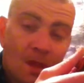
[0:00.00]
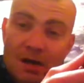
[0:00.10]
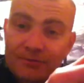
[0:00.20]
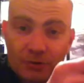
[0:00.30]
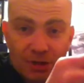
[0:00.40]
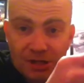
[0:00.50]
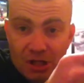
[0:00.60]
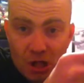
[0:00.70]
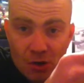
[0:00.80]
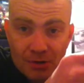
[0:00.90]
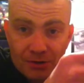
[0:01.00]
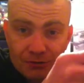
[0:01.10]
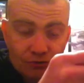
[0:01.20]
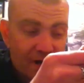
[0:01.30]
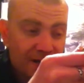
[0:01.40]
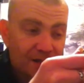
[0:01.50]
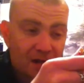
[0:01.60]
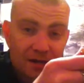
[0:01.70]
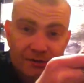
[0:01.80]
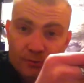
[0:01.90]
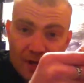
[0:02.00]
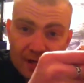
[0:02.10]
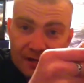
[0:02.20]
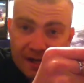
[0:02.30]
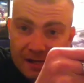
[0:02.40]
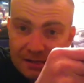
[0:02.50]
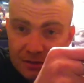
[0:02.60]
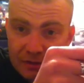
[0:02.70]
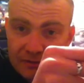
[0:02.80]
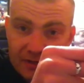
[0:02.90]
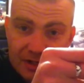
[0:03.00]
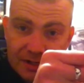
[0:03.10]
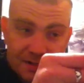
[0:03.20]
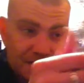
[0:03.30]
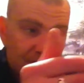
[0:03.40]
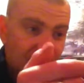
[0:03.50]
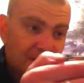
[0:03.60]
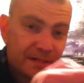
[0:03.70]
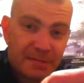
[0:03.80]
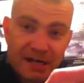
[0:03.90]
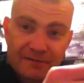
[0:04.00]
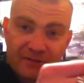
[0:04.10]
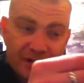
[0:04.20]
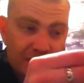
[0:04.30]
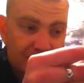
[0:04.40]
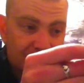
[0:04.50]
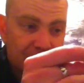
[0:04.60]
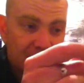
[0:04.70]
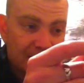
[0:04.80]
I've done a load of trading on it, like to get turtle figures and He-Man figures and